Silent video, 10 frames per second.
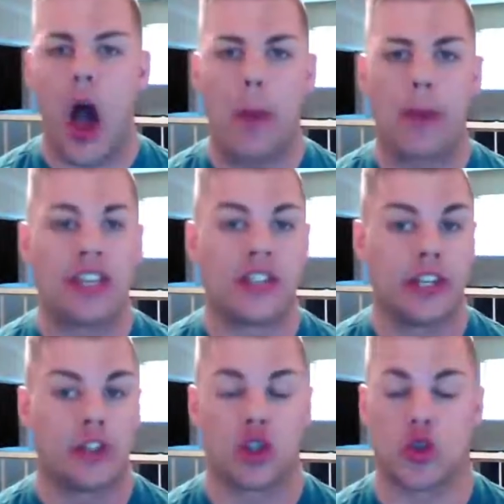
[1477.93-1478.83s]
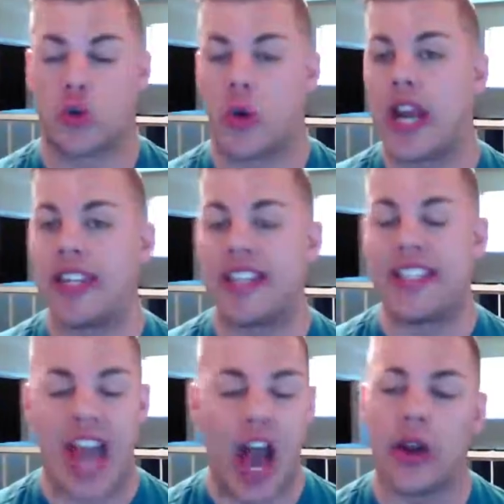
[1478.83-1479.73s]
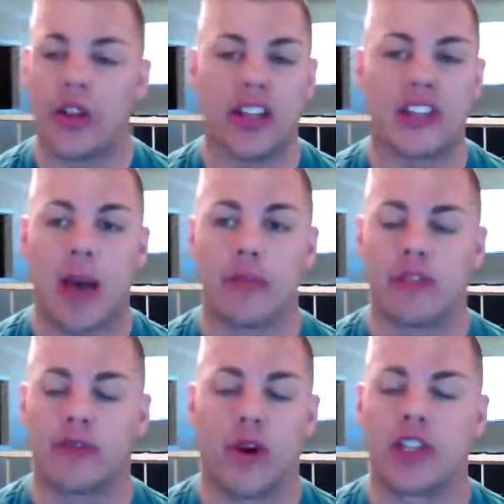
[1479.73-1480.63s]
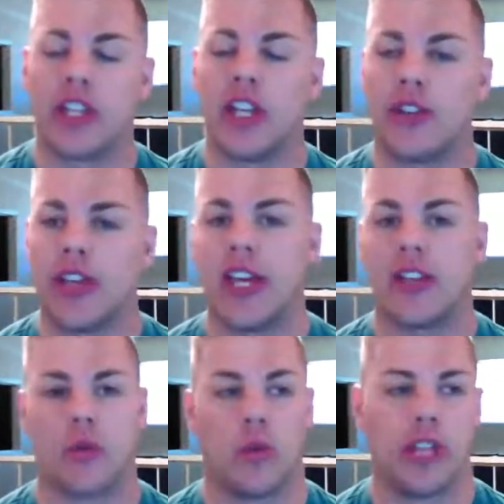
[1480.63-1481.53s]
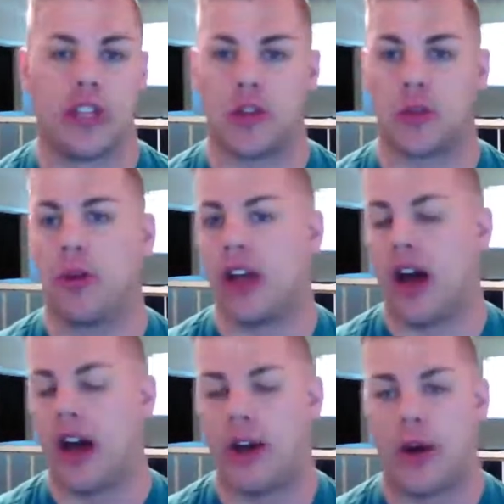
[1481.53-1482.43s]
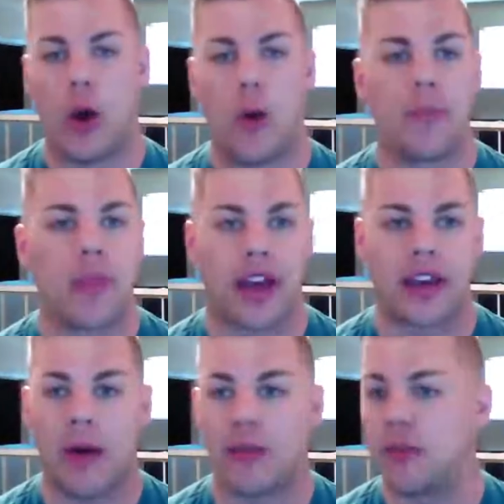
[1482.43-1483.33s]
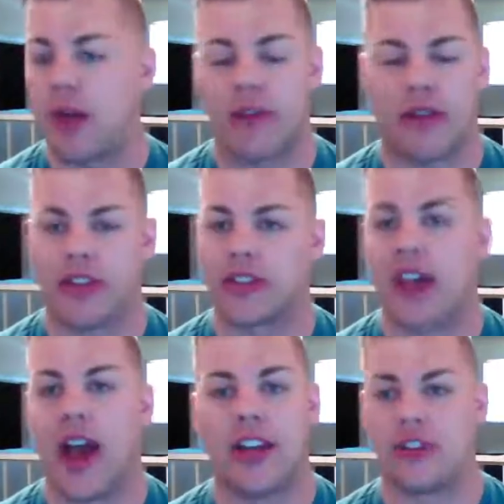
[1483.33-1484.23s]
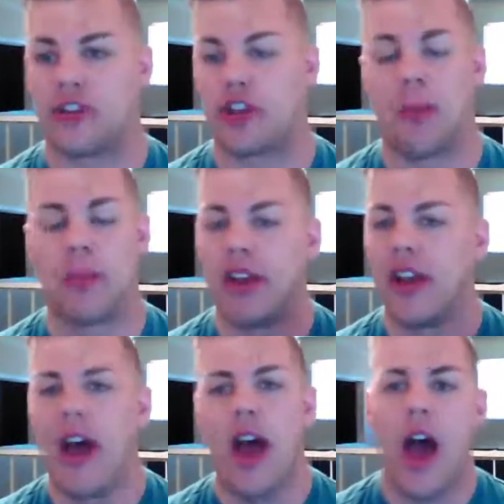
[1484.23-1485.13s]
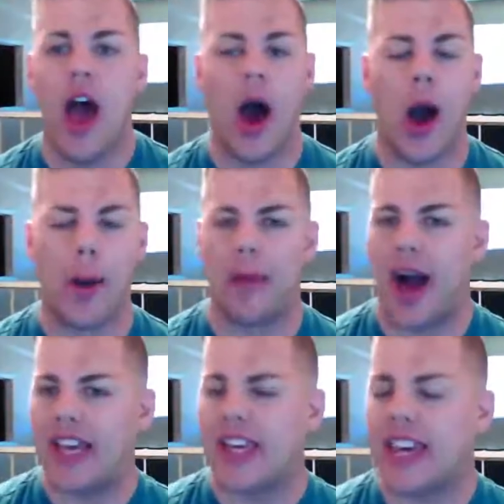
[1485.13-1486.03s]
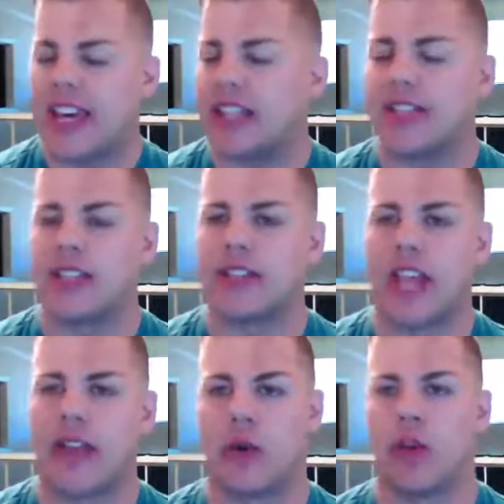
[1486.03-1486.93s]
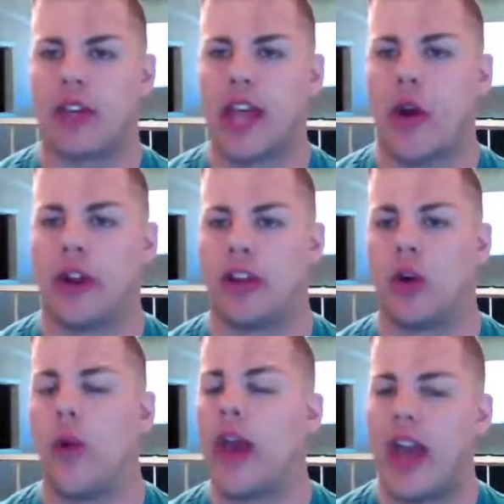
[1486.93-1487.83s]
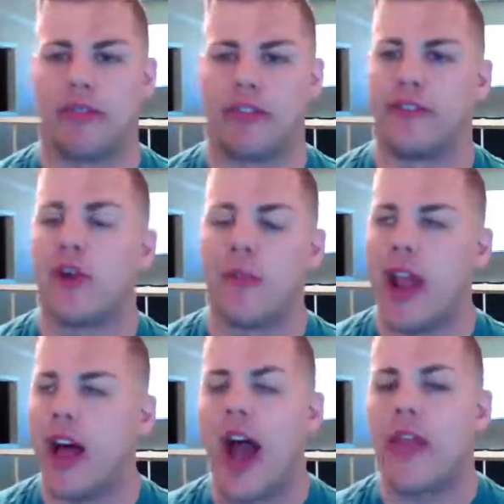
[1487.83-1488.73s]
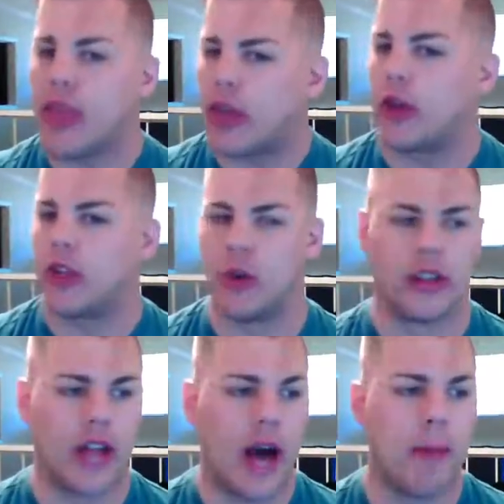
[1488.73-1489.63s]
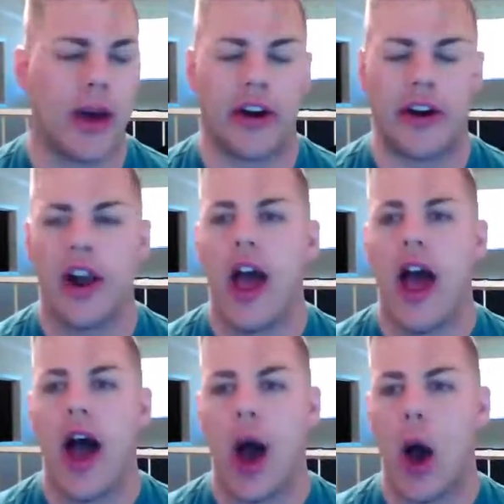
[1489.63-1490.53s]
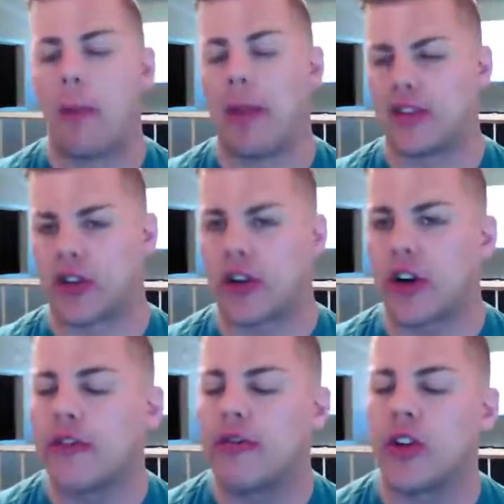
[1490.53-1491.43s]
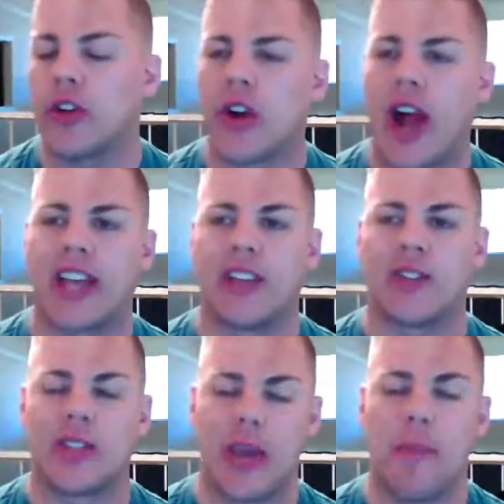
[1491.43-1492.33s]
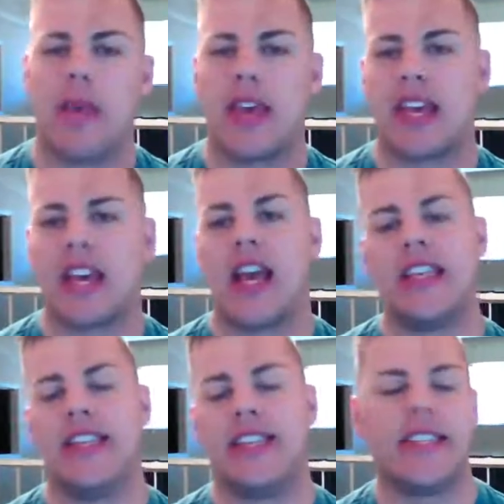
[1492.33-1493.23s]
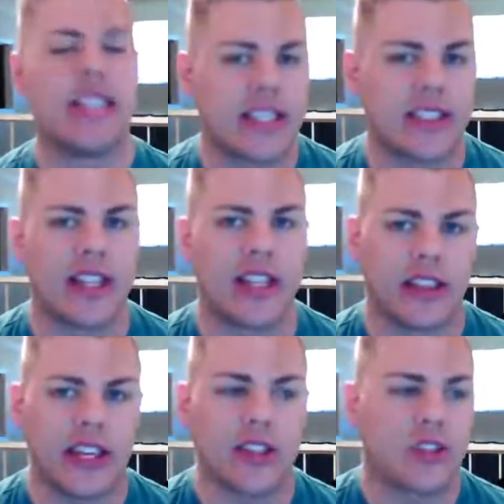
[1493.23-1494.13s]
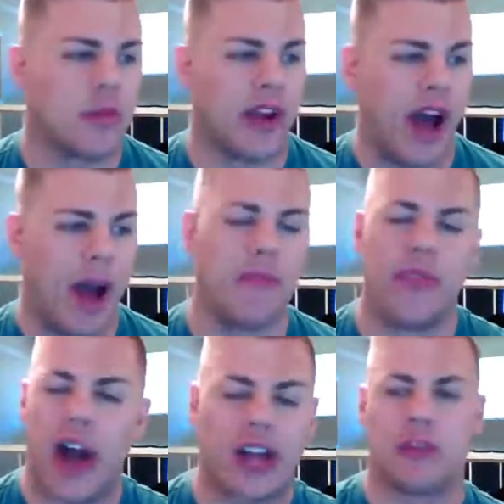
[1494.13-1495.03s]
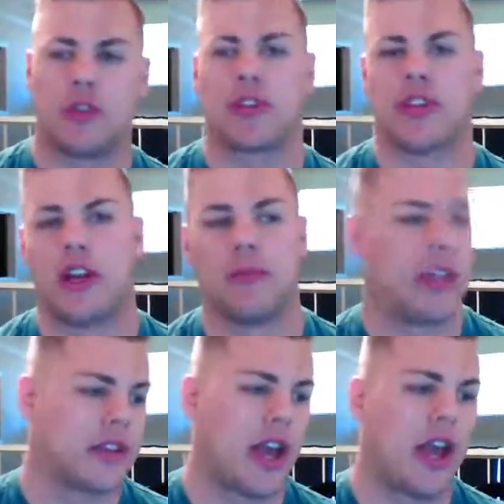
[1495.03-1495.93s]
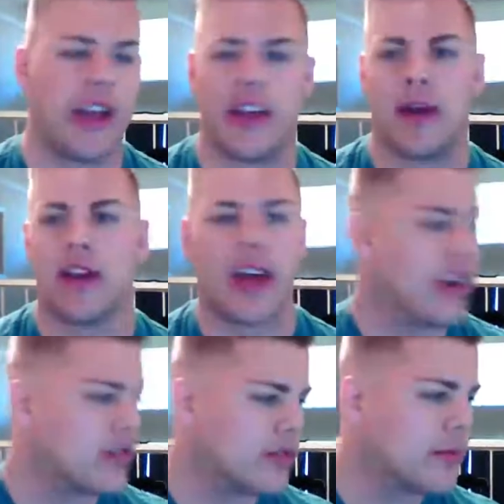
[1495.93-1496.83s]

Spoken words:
He's going to trade down a lot of times, unfortunately. It's really easy to just put a guy with 2 power in front of this guy and just chump it. I can't see this thing ever really carrying a lot of weight, and for 4 mana, I think you can do a lot better. But as a curve filler, I can see it being decent at least, but I'm not going to be super excited to play this guy in any of my decks.